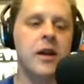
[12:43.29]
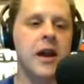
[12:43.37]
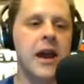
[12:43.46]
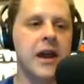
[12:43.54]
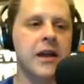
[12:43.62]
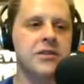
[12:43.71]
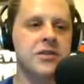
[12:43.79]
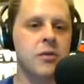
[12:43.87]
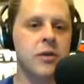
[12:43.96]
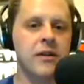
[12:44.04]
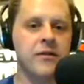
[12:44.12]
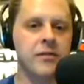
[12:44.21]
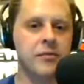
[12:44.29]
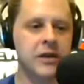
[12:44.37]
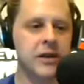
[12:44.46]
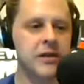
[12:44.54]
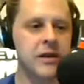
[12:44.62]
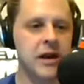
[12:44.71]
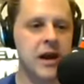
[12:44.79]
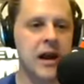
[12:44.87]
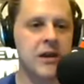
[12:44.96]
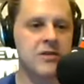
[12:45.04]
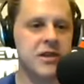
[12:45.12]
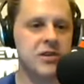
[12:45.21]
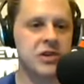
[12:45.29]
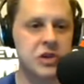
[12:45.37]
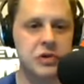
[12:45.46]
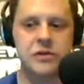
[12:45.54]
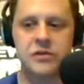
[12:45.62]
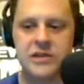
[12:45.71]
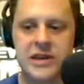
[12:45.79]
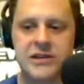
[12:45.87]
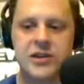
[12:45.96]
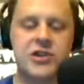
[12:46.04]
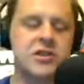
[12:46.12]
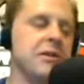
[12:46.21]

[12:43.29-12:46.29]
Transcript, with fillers: and so we have completed uh, hires on two new technicians.